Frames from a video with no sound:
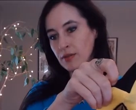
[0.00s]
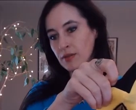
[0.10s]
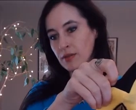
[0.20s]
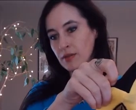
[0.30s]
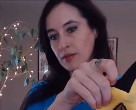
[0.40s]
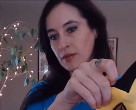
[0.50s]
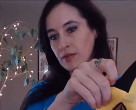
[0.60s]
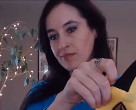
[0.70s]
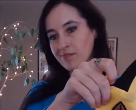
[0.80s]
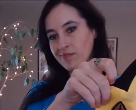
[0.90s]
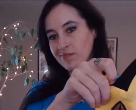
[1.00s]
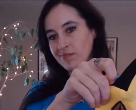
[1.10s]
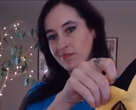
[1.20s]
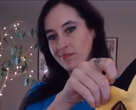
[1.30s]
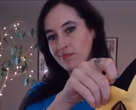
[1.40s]

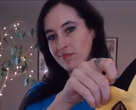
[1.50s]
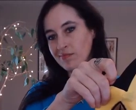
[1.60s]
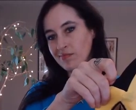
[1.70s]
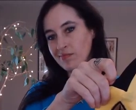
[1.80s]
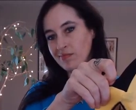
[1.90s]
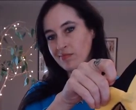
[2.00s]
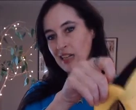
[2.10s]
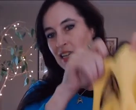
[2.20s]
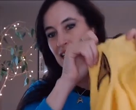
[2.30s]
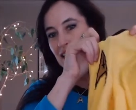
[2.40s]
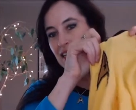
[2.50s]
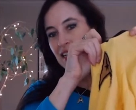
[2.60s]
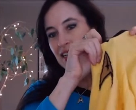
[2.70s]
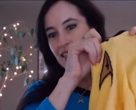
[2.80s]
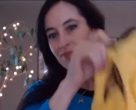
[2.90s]
(silence)